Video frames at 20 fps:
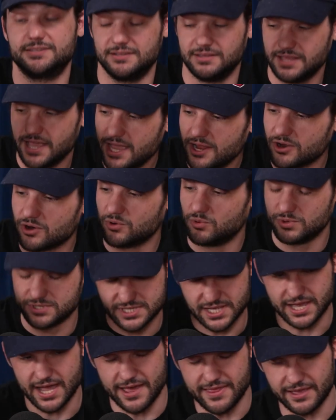till later, was
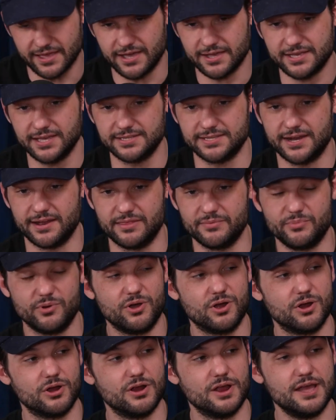the guy that got kicked out of the
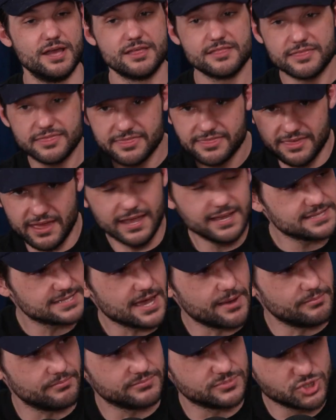bar, thinks
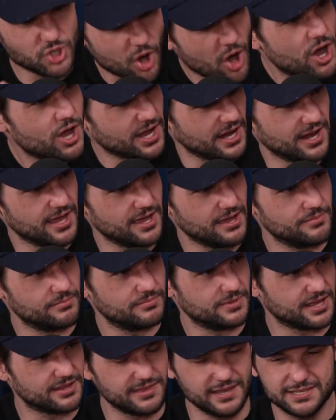I'm talking to him,
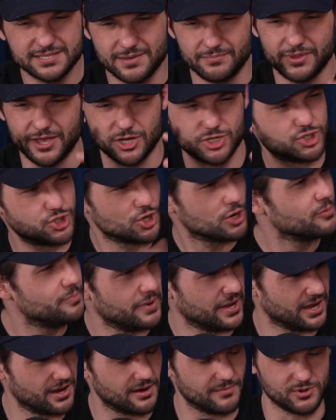like thinks I'm like
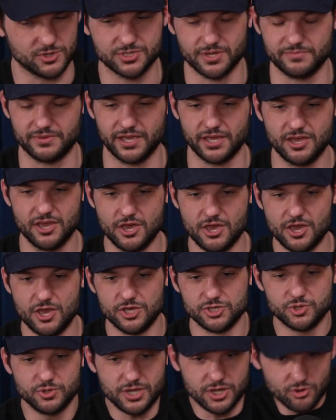chirping him or something.
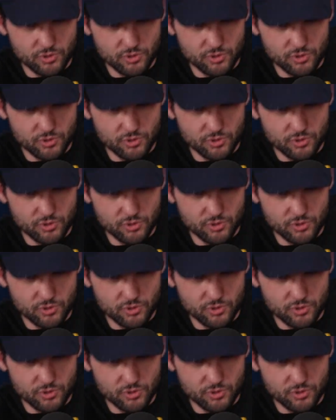So he